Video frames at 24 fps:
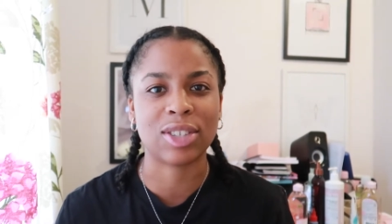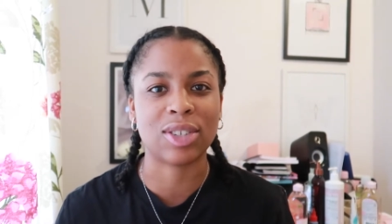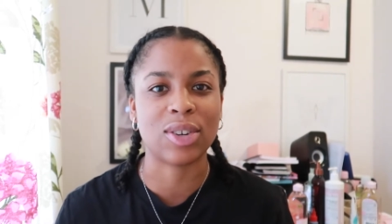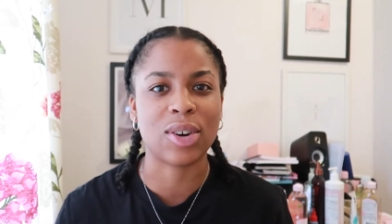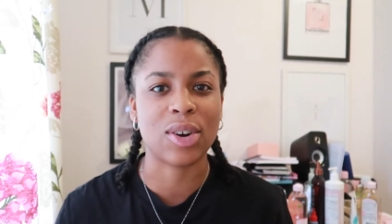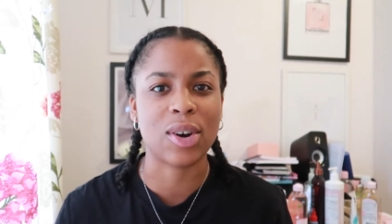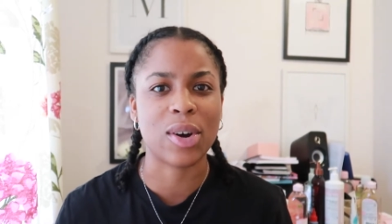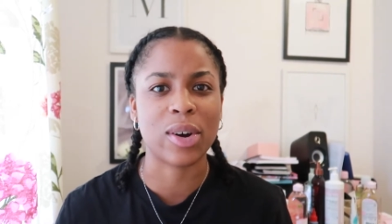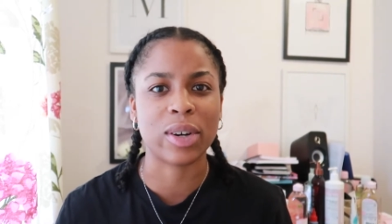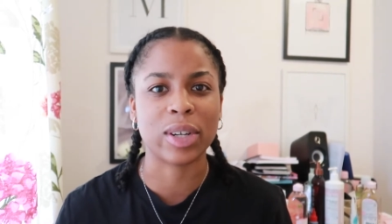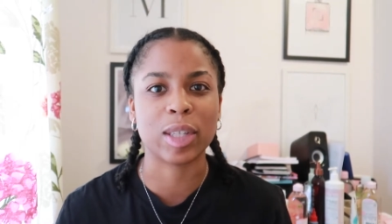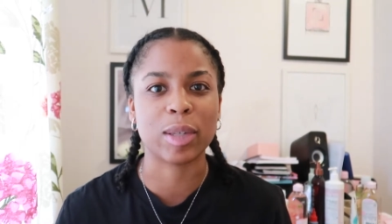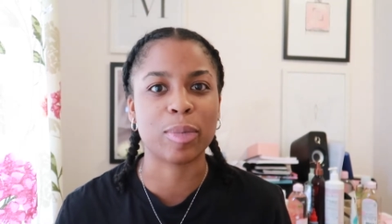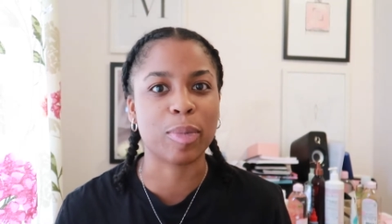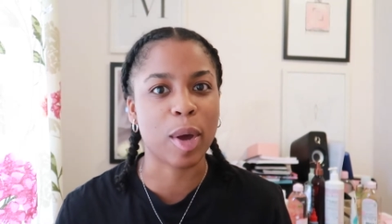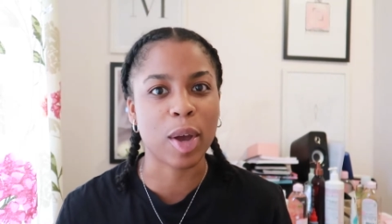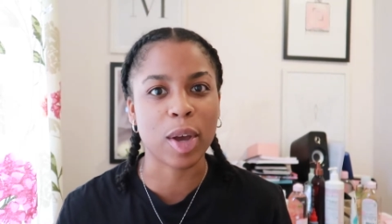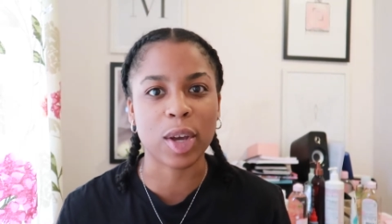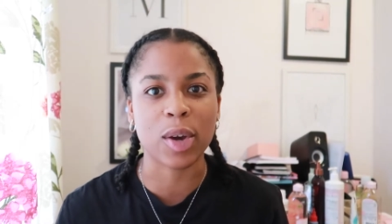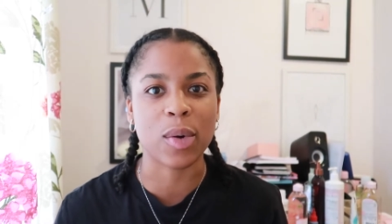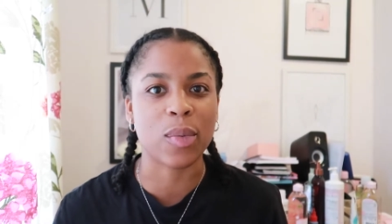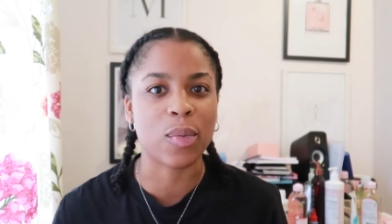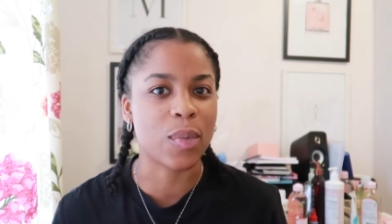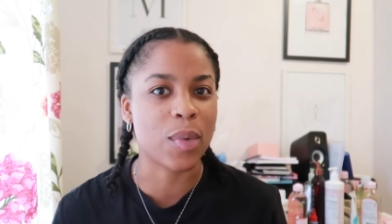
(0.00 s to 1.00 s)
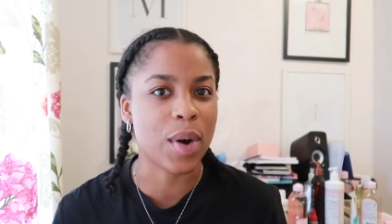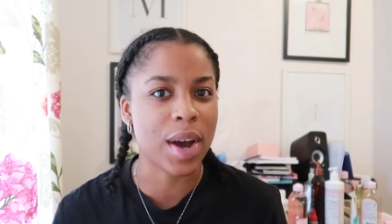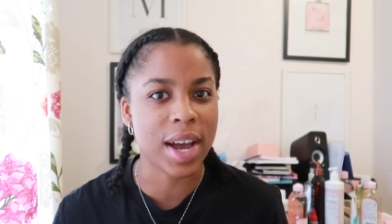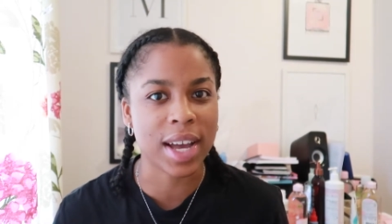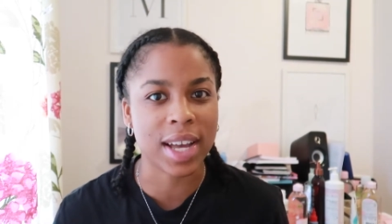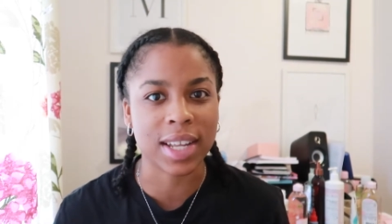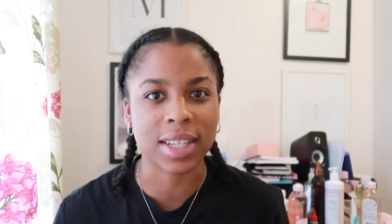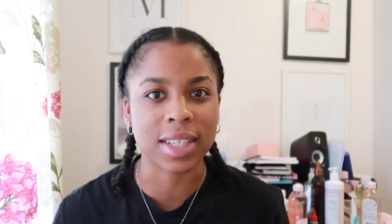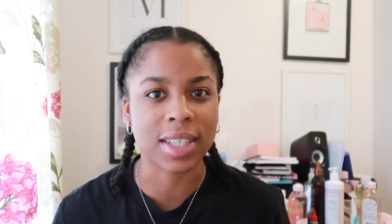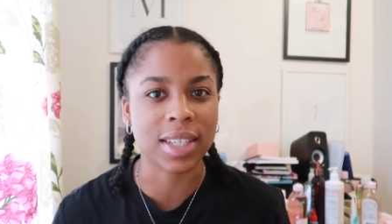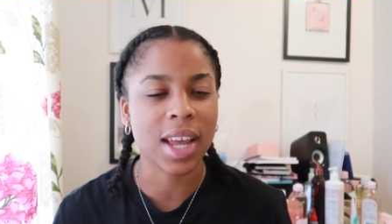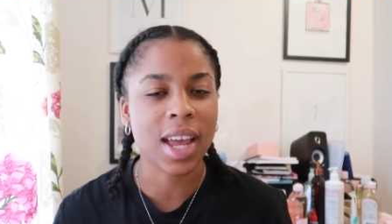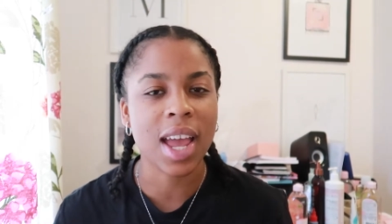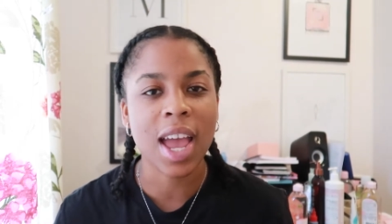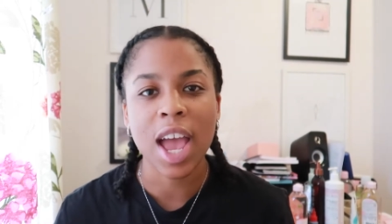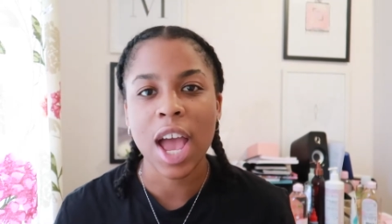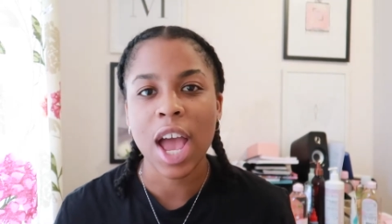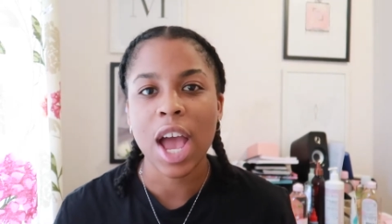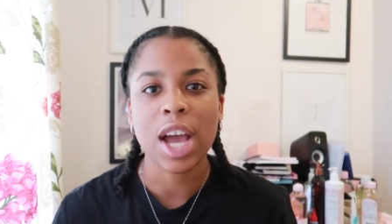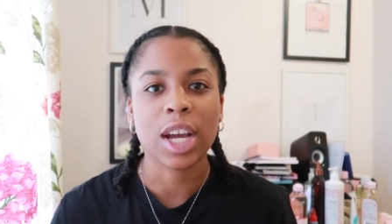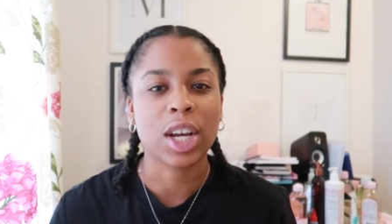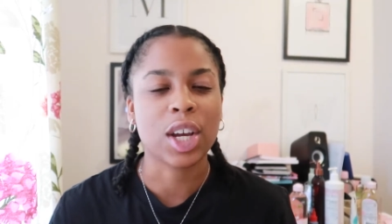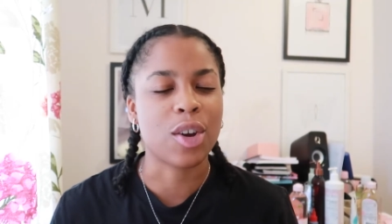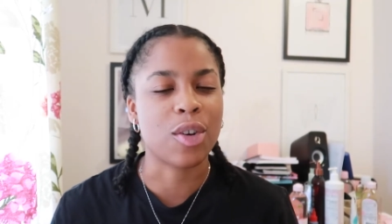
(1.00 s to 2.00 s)
your spoken word
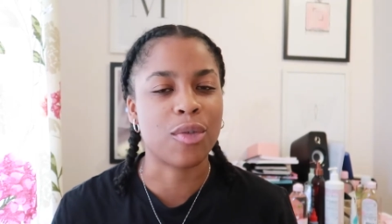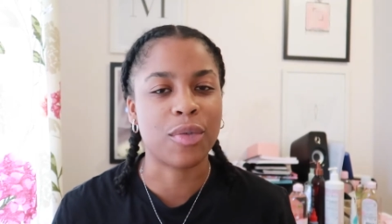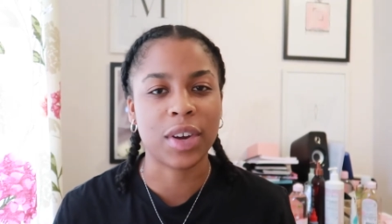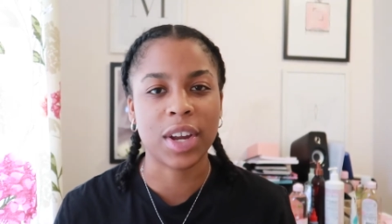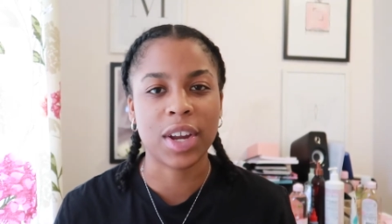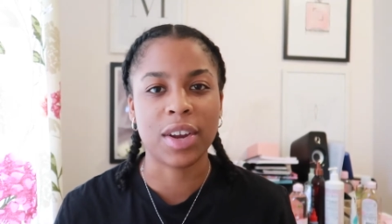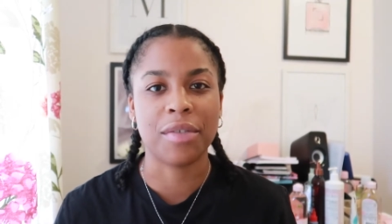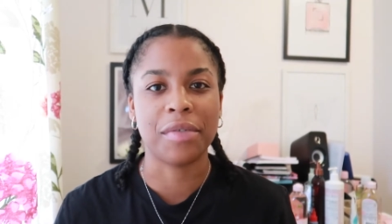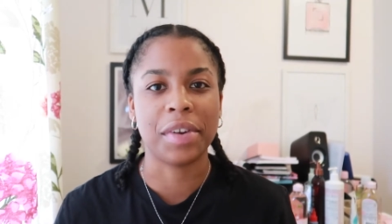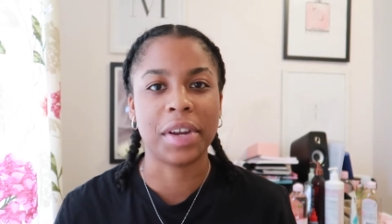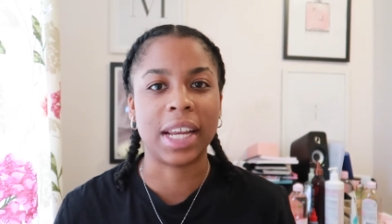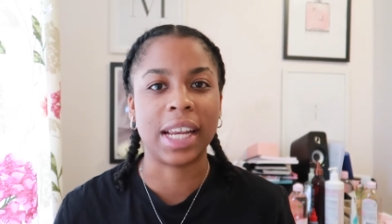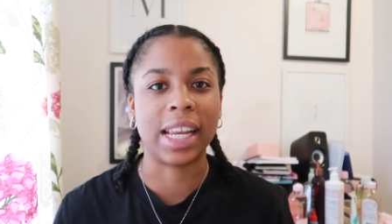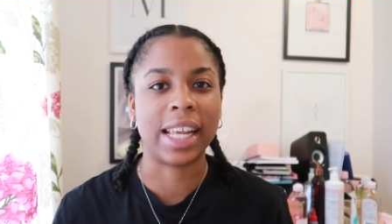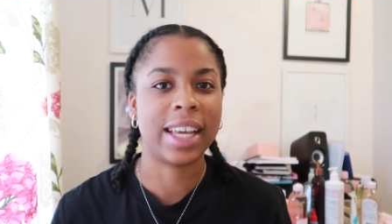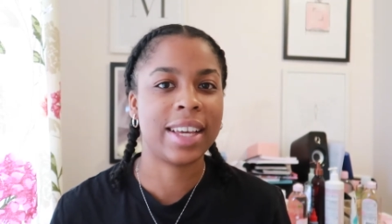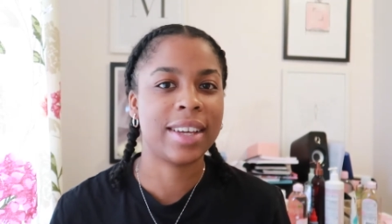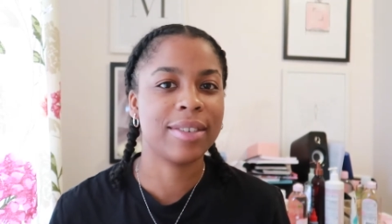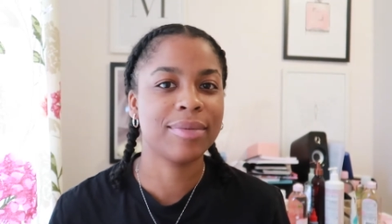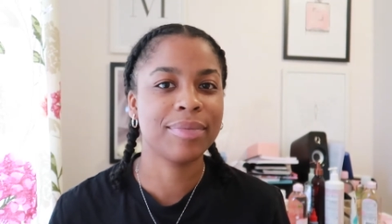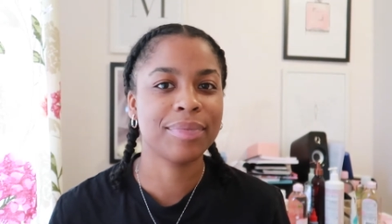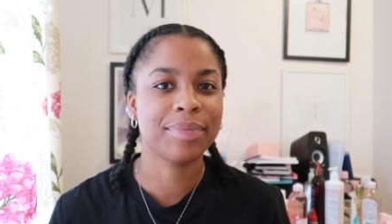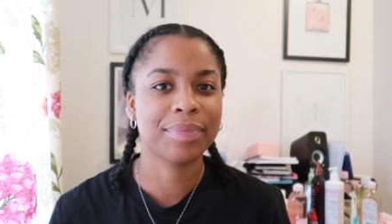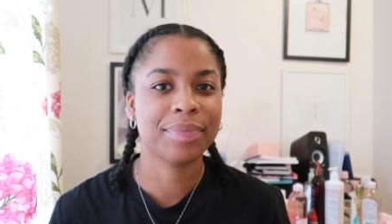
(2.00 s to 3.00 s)
career really?